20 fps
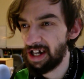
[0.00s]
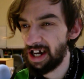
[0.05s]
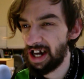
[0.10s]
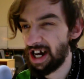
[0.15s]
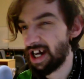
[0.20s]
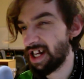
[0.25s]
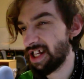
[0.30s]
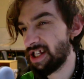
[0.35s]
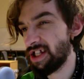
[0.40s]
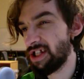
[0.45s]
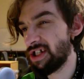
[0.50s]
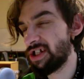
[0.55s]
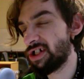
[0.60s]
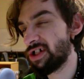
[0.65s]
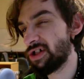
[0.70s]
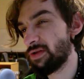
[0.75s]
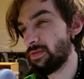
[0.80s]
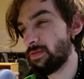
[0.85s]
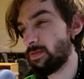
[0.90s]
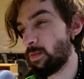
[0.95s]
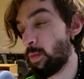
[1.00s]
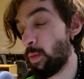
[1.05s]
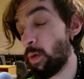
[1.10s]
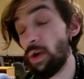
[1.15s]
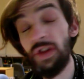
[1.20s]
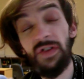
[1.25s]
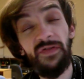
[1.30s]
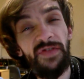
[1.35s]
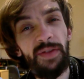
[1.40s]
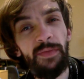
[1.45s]
and
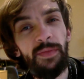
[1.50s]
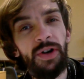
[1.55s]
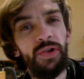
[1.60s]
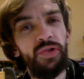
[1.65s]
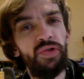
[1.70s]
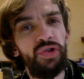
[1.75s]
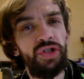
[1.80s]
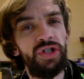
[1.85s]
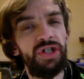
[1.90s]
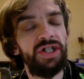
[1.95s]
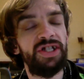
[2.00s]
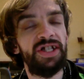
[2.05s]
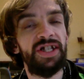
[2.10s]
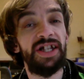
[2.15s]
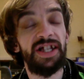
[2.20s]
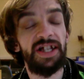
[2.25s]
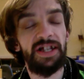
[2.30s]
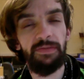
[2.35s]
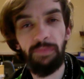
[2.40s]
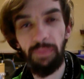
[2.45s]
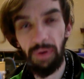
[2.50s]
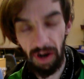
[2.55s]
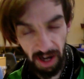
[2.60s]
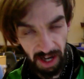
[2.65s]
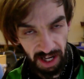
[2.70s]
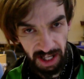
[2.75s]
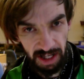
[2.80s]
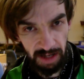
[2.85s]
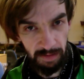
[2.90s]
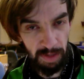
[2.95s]
one of the most
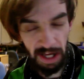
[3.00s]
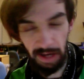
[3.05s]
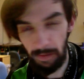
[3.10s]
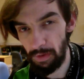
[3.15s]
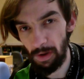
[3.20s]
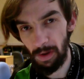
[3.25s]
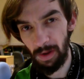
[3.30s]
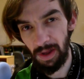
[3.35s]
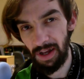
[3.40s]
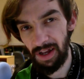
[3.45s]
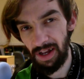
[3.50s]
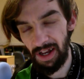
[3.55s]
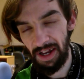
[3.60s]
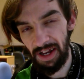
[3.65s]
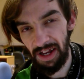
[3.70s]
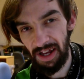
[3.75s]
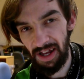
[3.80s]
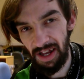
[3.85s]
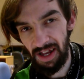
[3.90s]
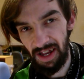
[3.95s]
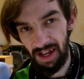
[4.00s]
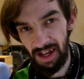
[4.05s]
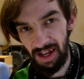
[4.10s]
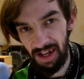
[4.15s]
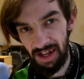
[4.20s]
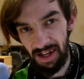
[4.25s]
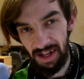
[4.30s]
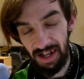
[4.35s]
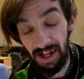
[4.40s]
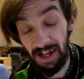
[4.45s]
despised people
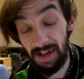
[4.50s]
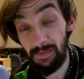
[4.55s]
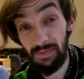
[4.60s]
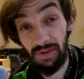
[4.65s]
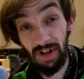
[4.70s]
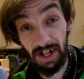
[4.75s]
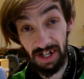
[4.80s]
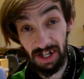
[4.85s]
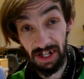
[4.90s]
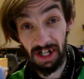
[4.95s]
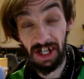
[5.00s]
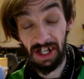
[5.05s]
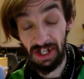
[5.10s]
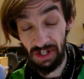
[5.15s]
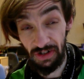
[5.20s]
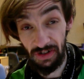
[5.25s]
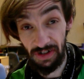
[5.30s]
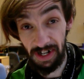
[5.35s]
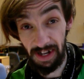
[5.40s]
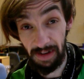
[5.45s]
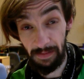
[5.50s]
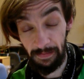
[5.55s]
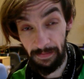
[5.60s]
in British history.